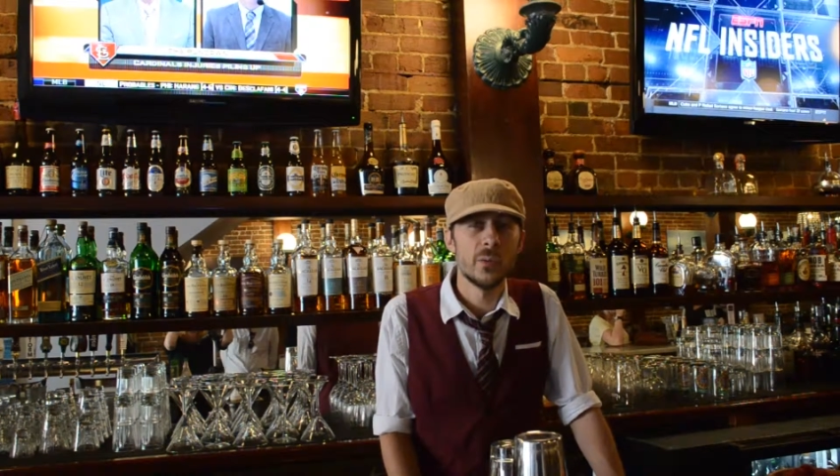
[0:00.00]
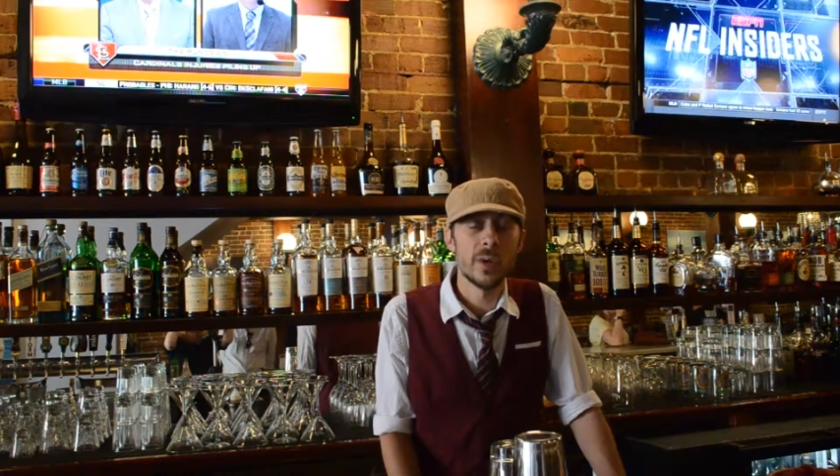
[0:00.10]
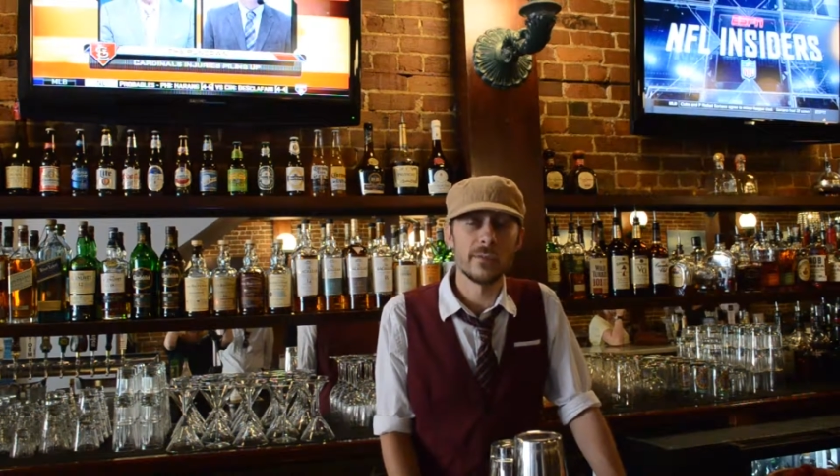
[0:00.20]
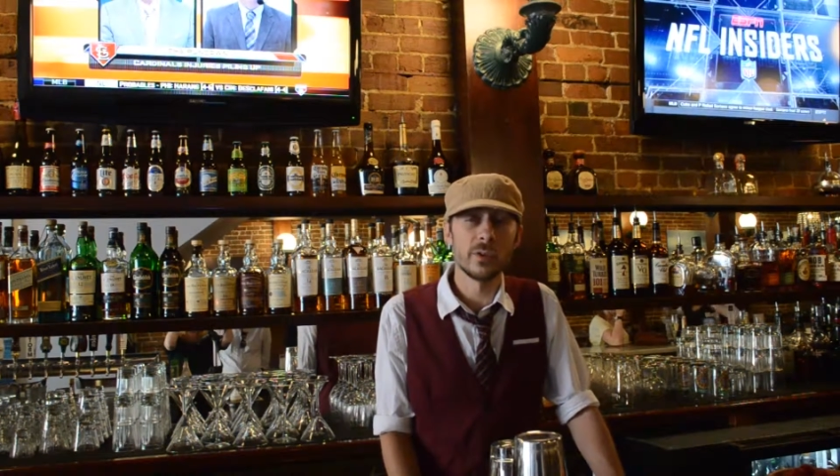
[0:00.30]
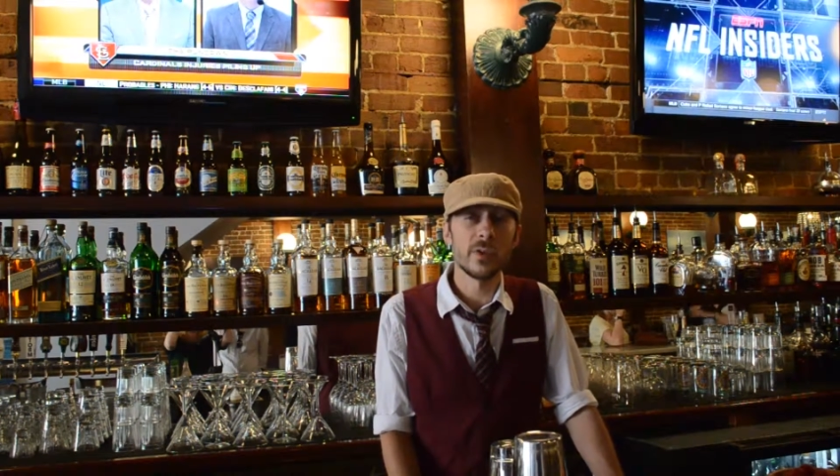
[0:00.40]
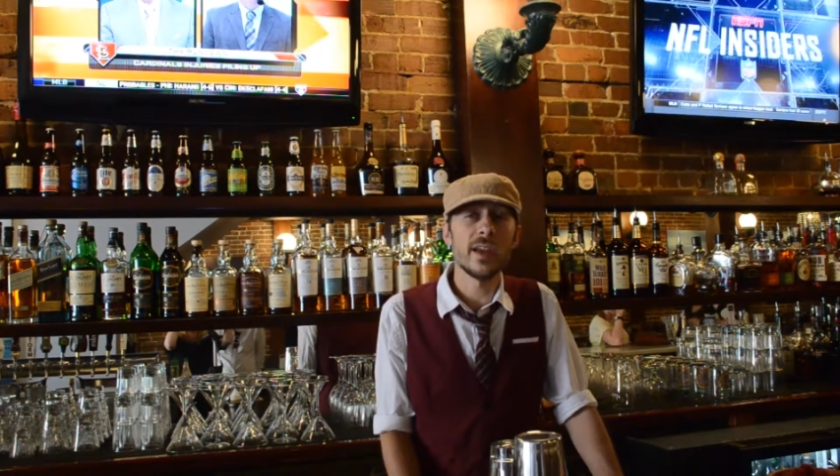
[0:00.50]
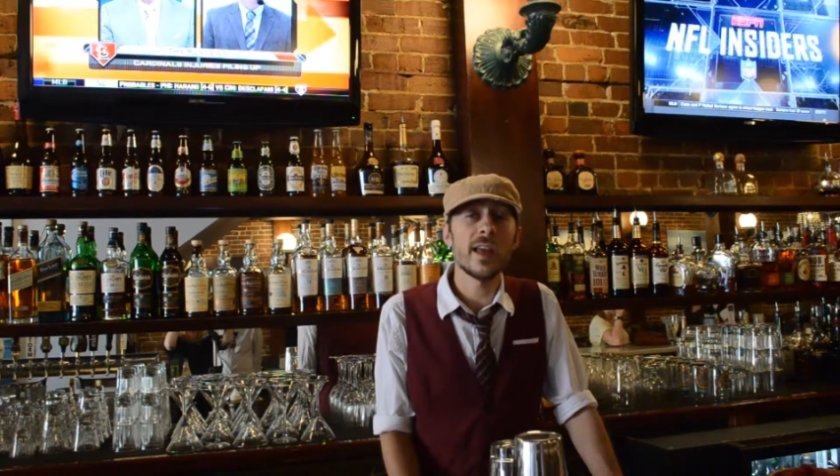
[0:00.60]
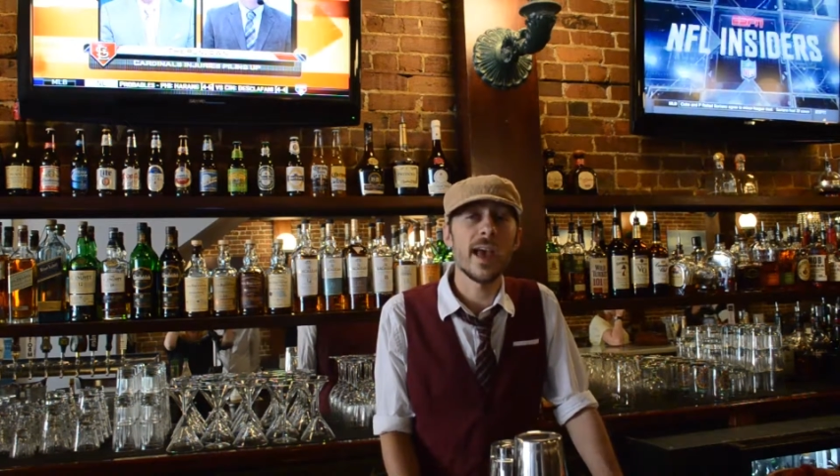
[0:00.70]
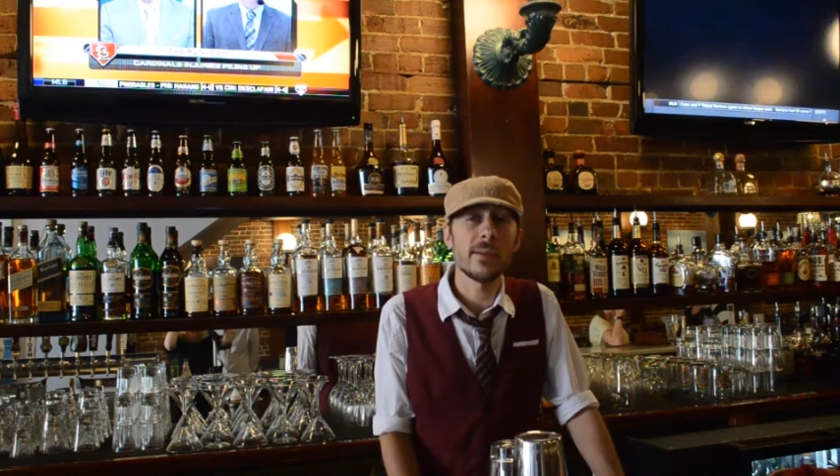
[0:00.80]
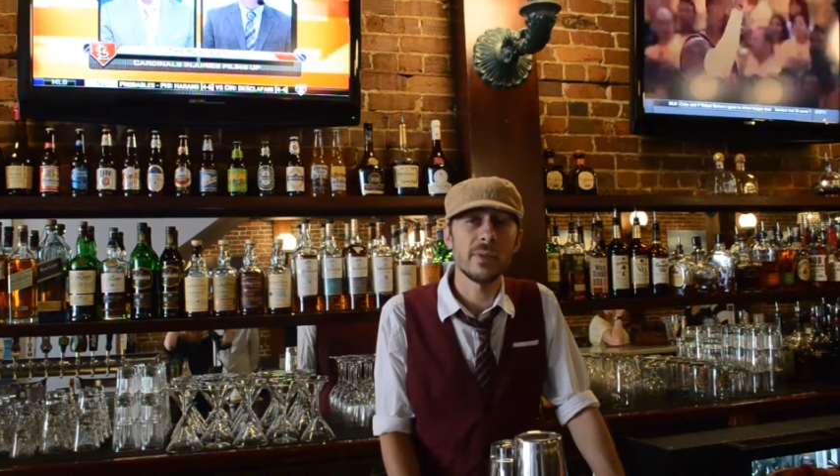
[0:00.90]
We have a great
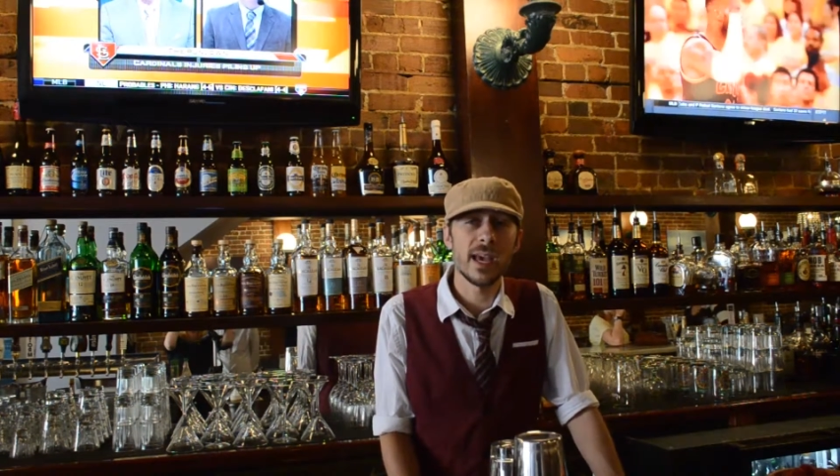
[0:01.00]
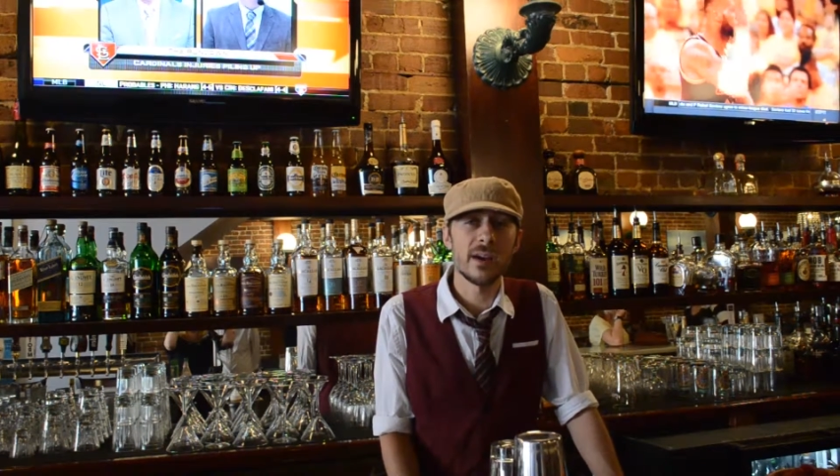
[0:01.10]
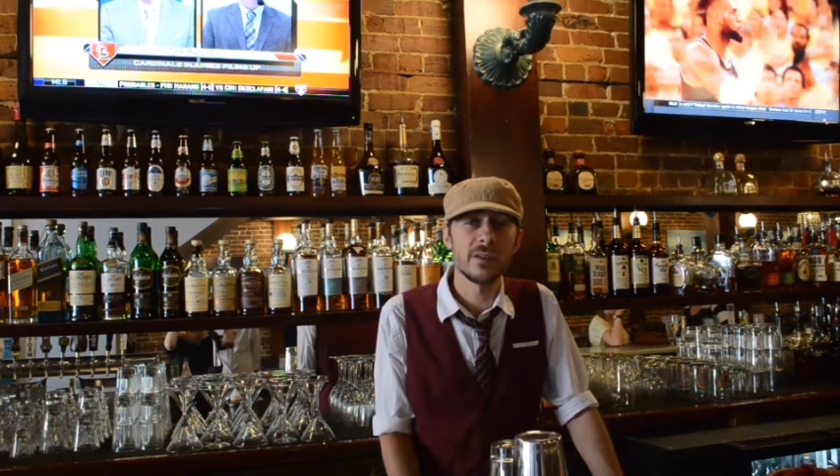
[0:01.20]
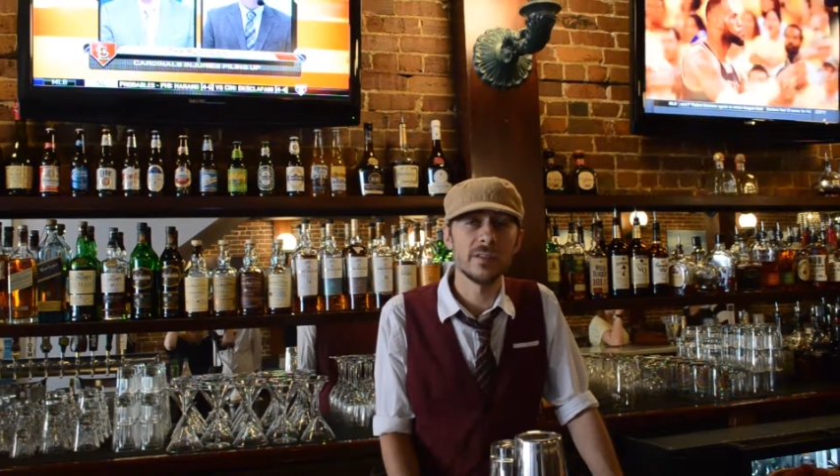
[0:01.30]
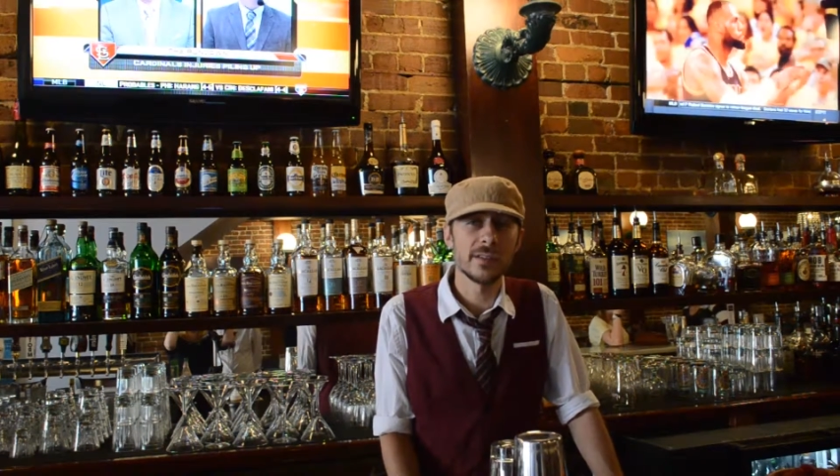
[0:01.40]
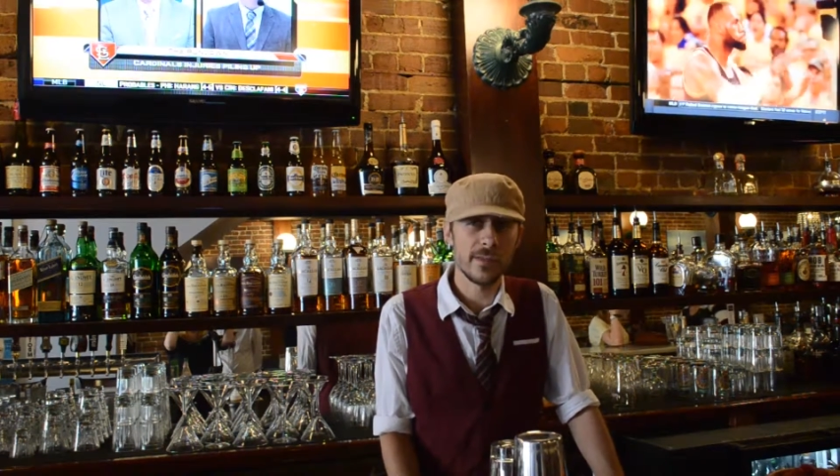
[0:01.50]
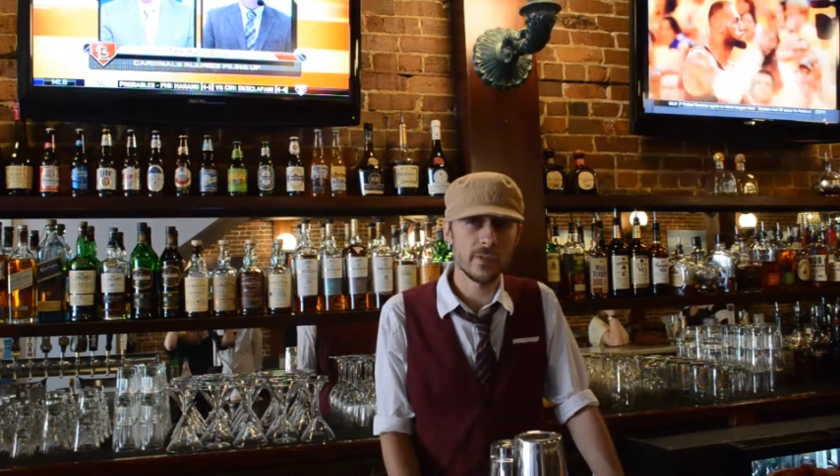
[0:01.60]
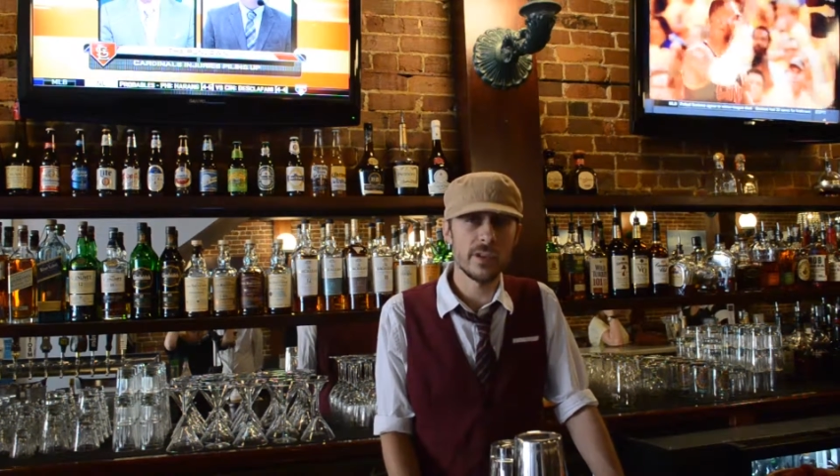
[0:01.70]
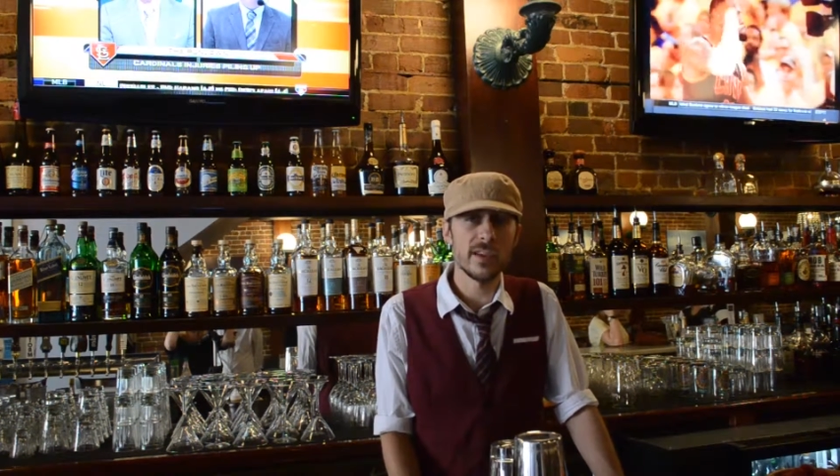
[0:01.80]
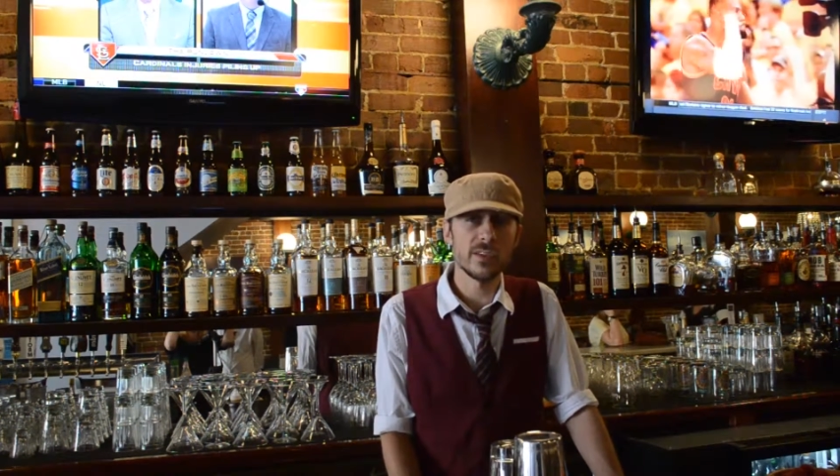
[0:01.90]
happy hour
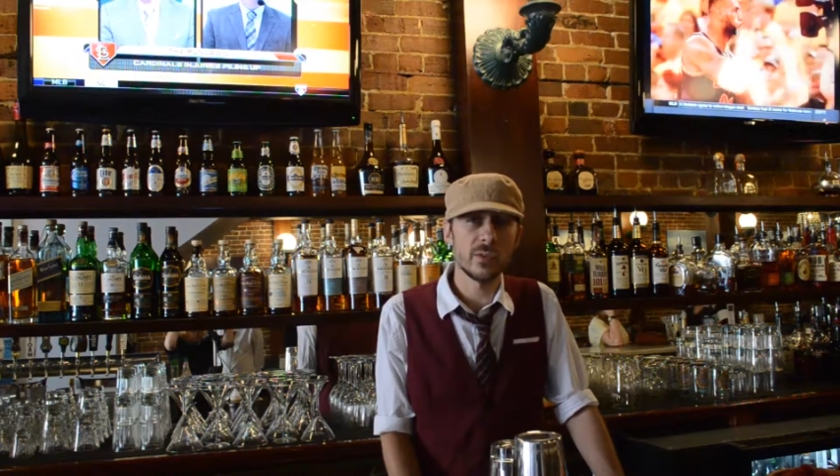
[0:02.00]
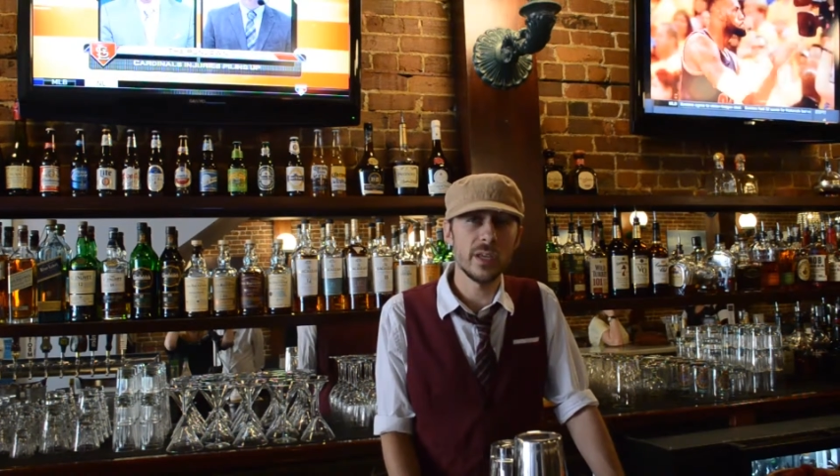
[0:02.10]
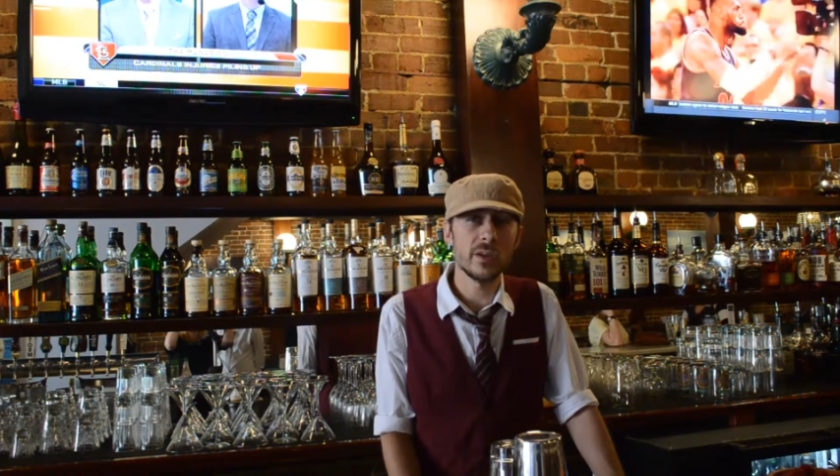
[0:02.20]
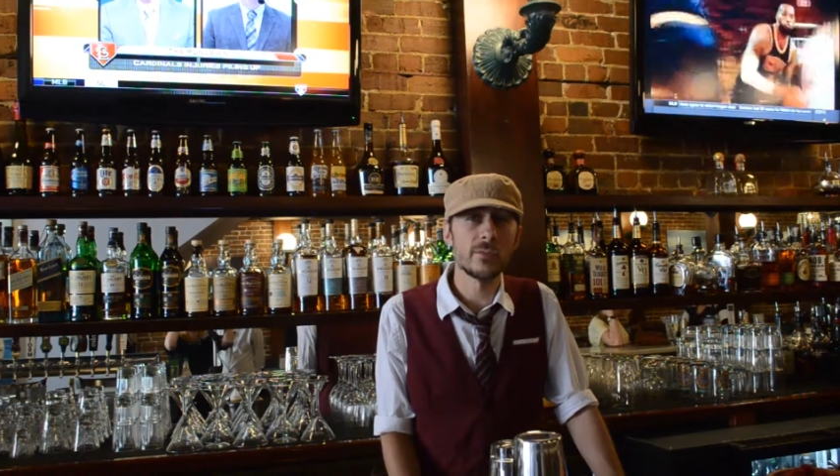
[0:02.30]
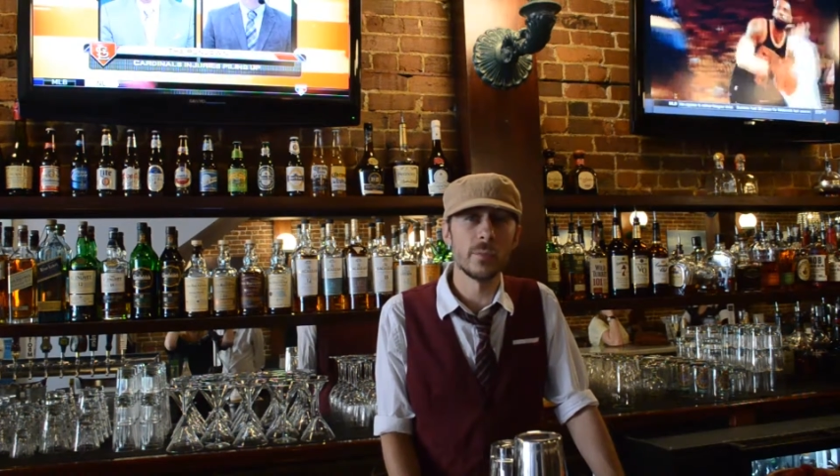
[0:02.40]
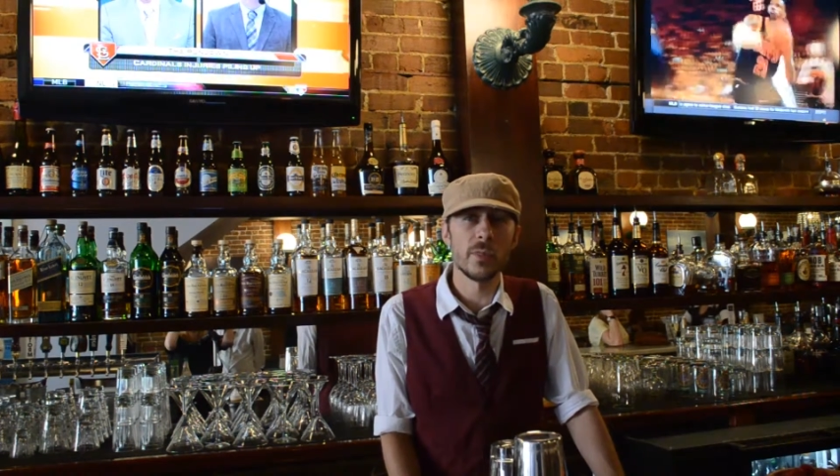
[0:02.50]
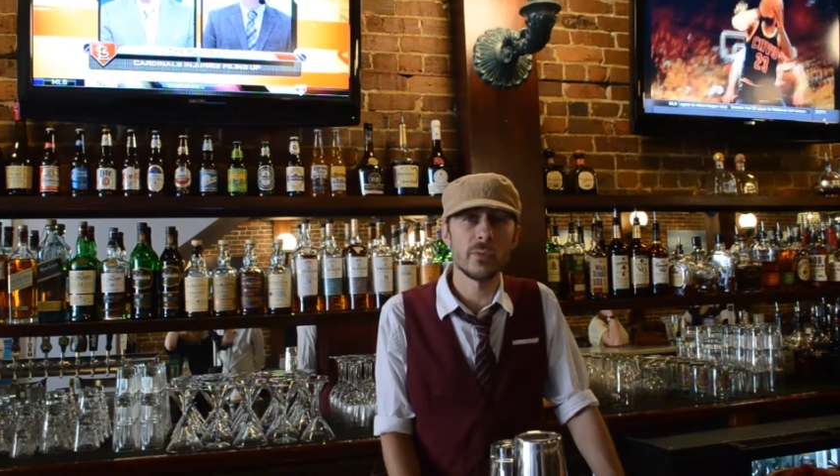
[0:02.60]
seven days a week from